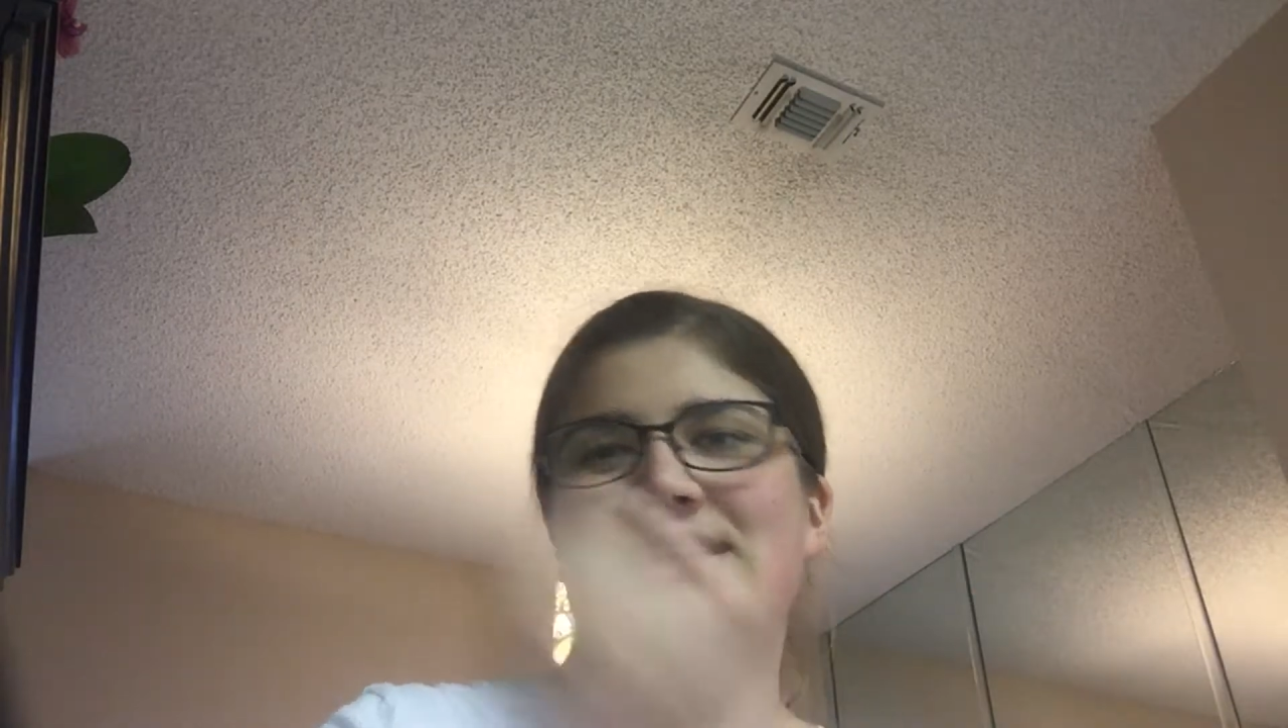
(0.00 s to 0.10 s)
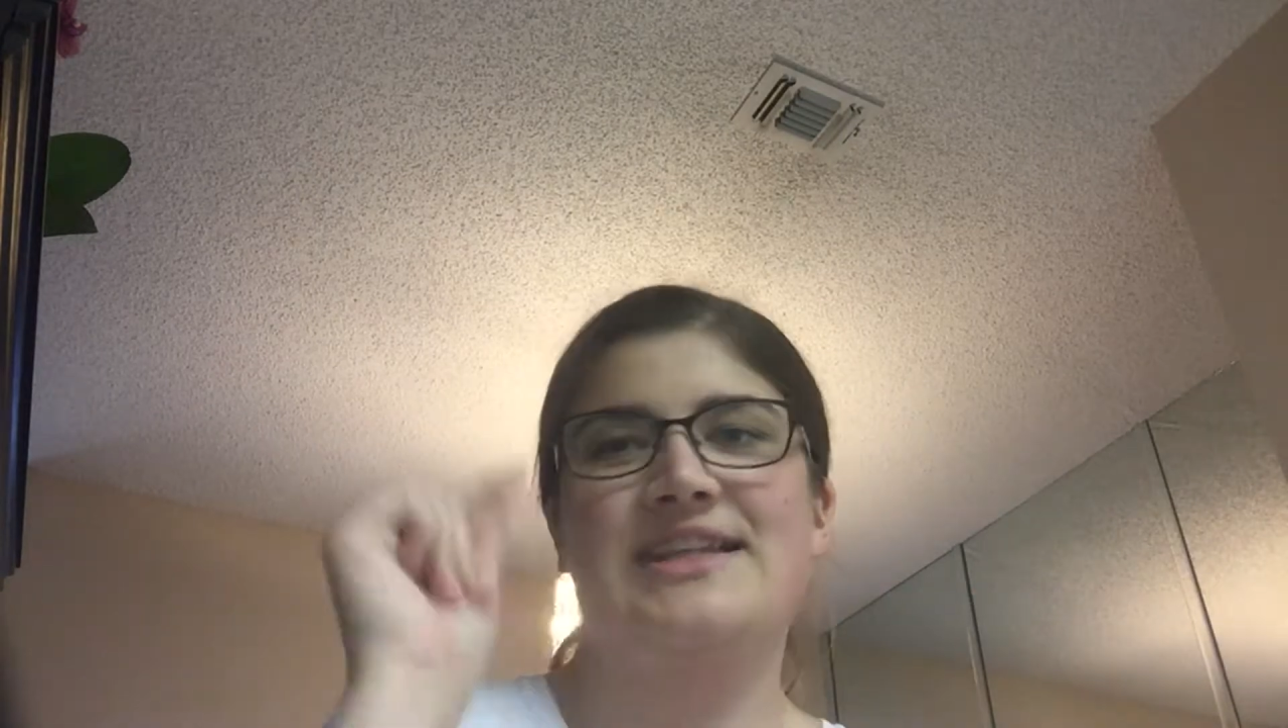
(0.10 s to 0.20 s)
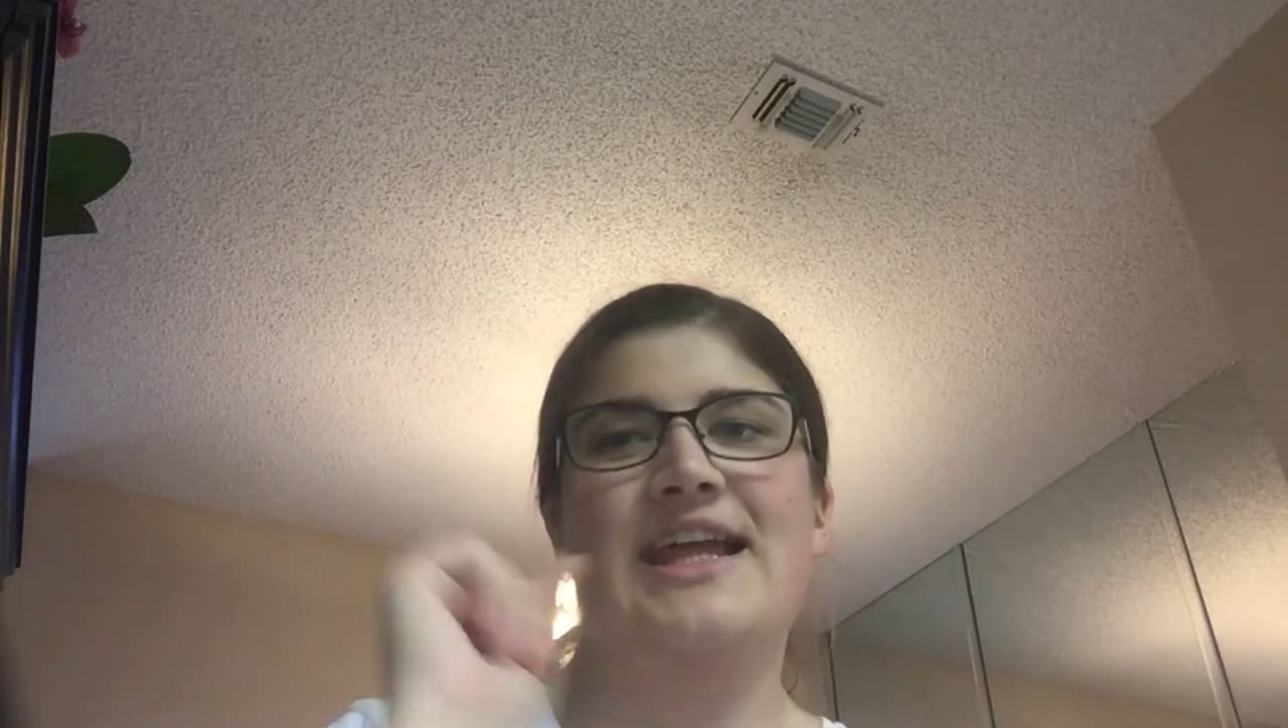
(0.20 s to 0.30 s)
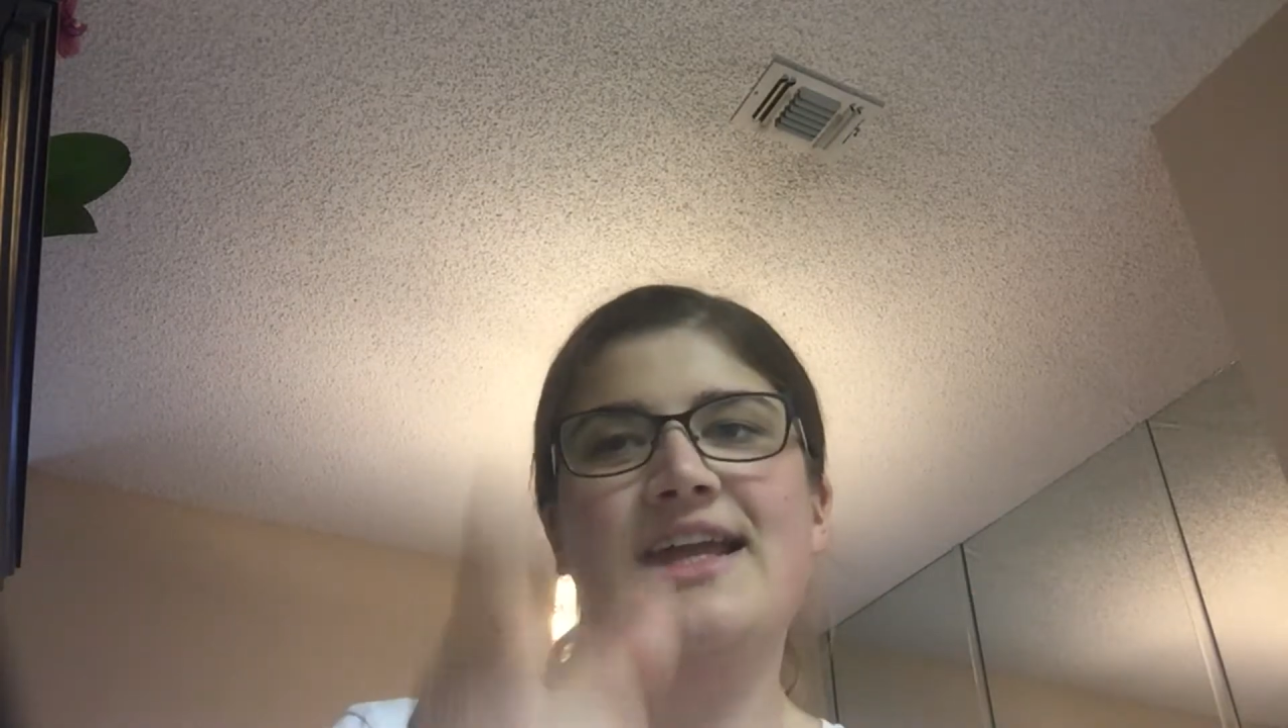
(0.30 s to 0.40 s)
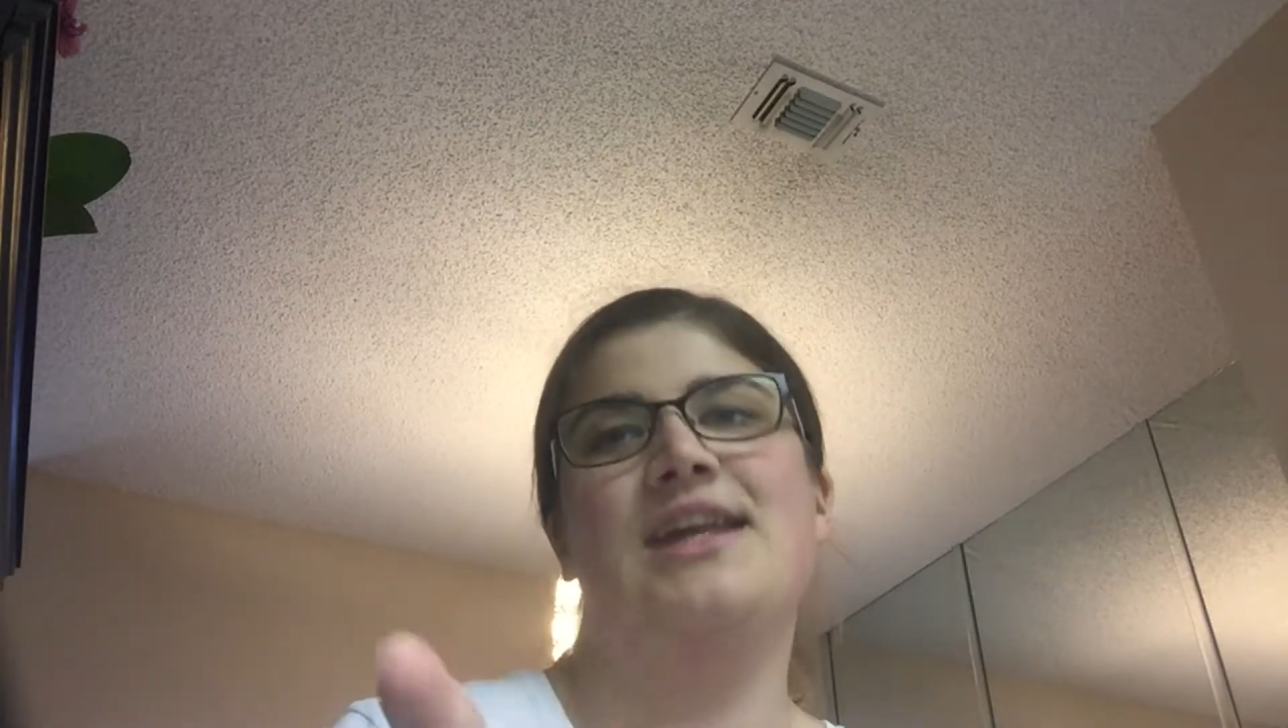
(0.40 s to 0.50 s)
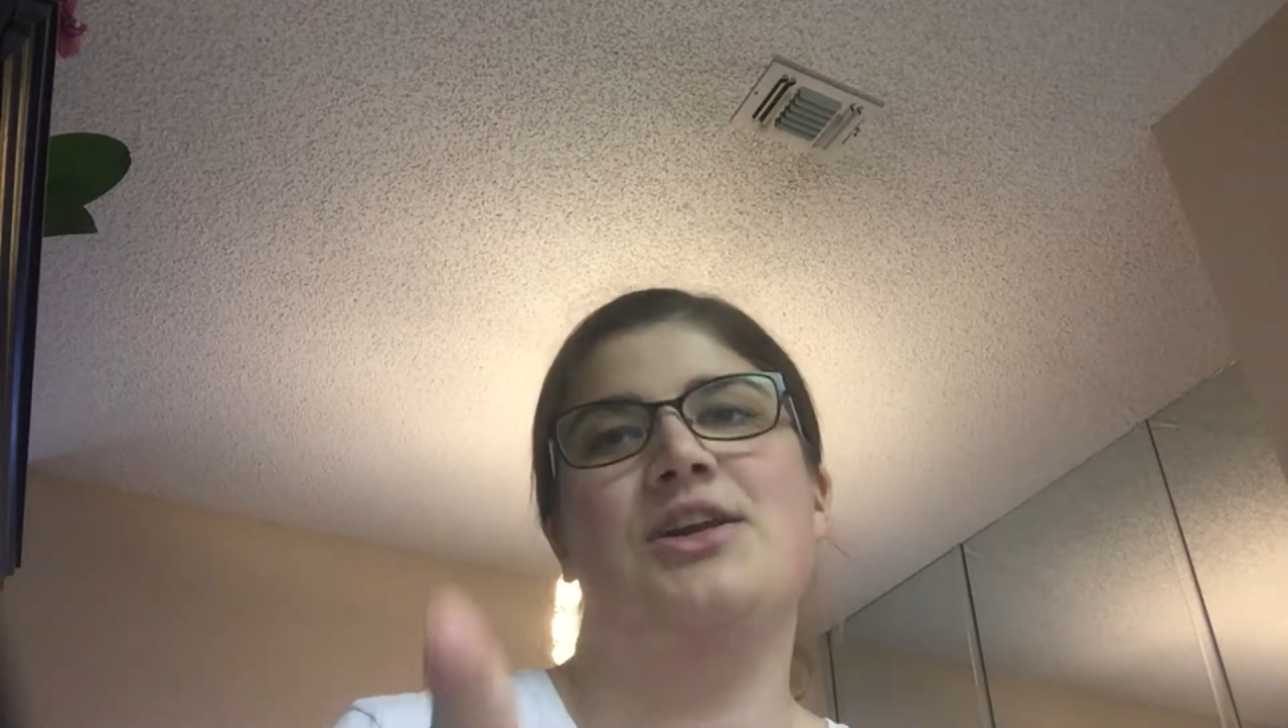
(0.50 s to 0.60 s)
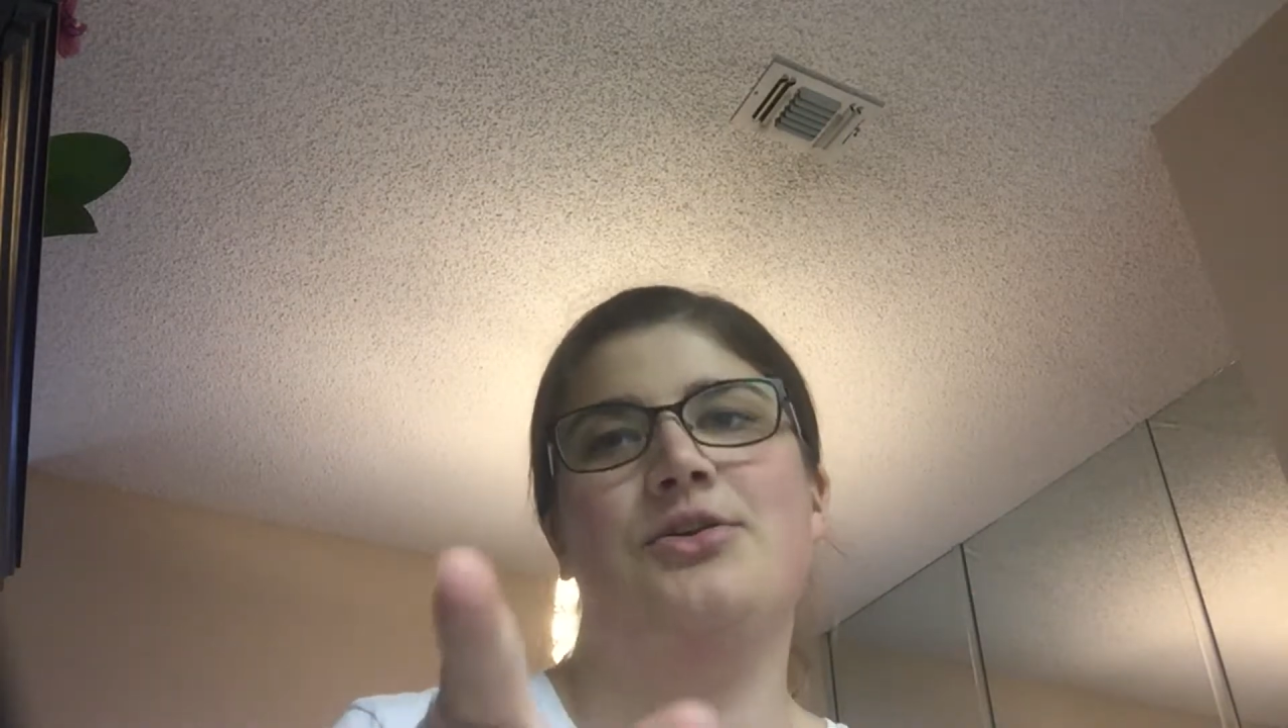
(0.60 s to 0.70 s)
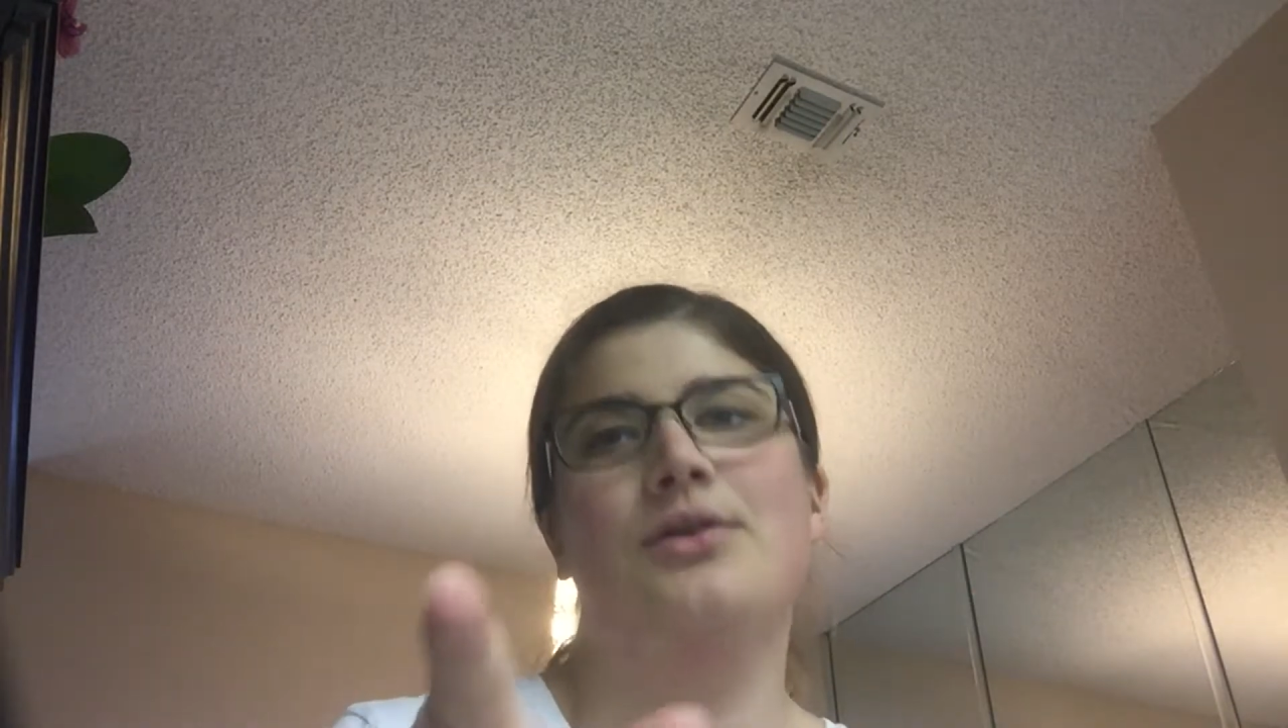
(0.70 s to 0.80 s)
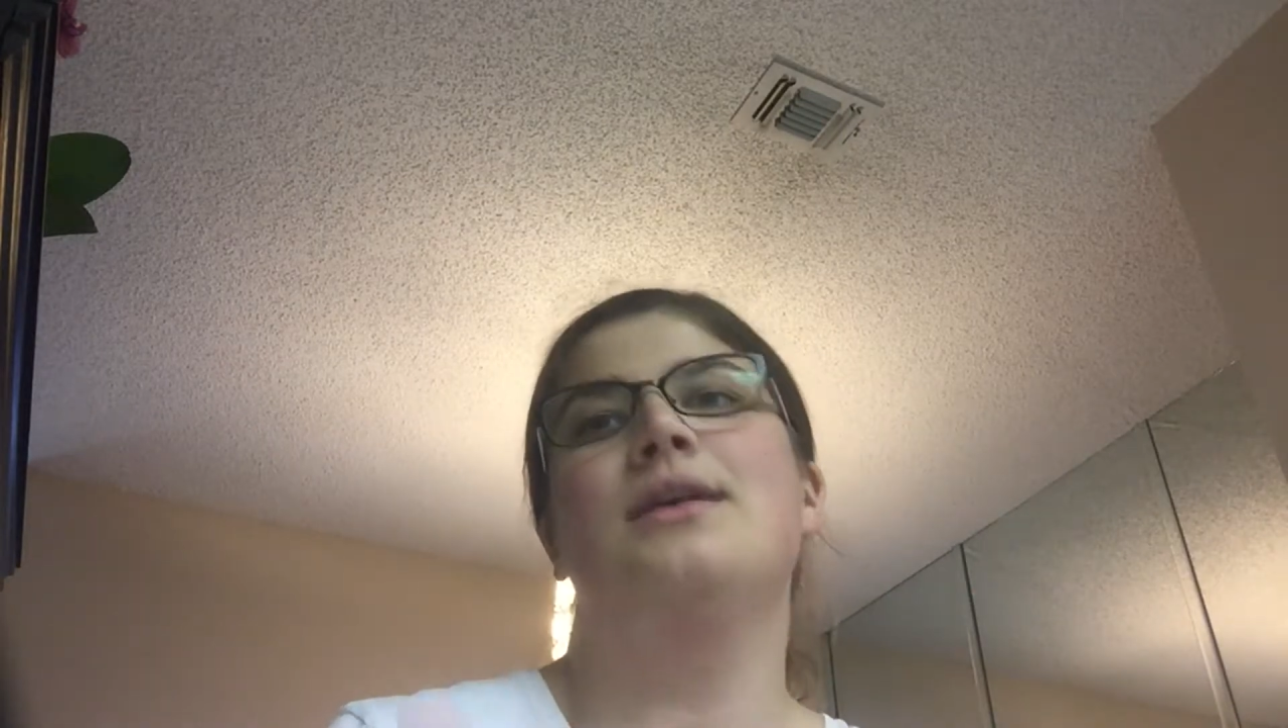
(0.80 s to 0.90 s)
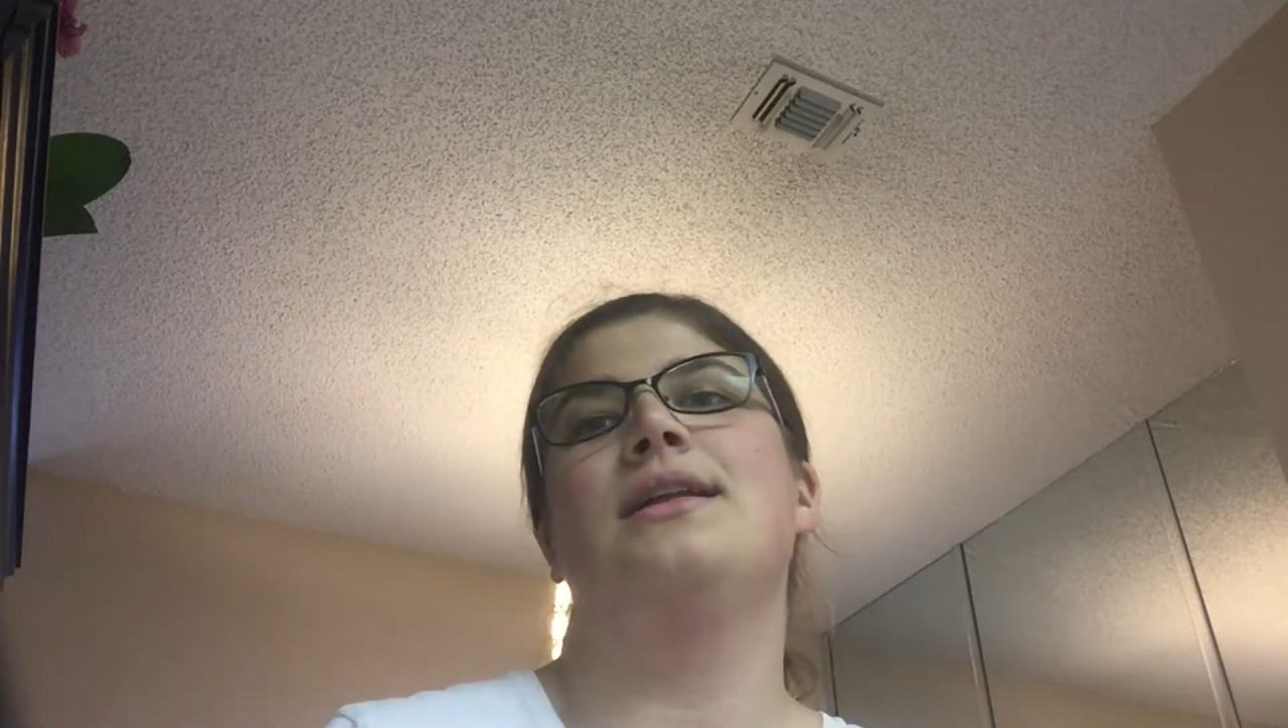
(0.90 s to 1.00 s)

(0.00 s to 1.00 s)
Thank you.